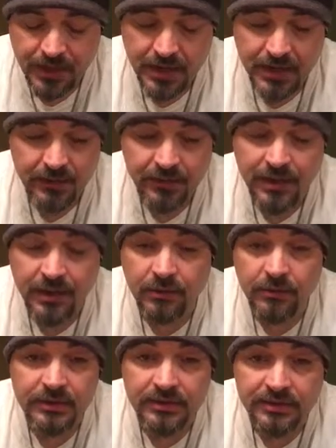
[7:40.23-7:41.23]
I don't care
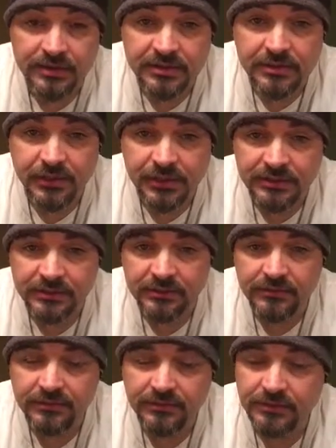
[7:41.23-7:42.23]
what the
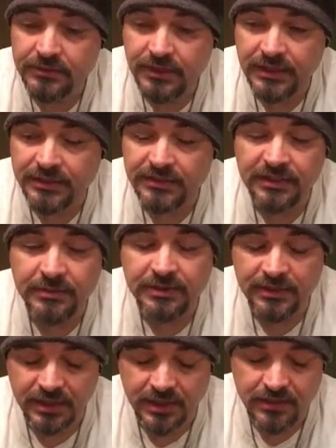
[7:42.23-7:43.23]
situation, change the
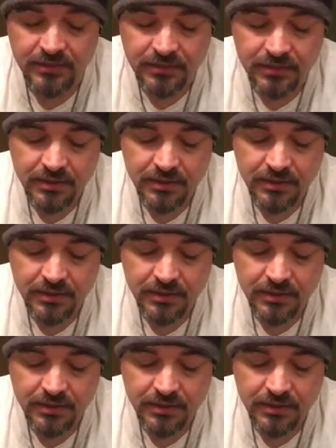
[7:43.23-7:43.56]
subject again.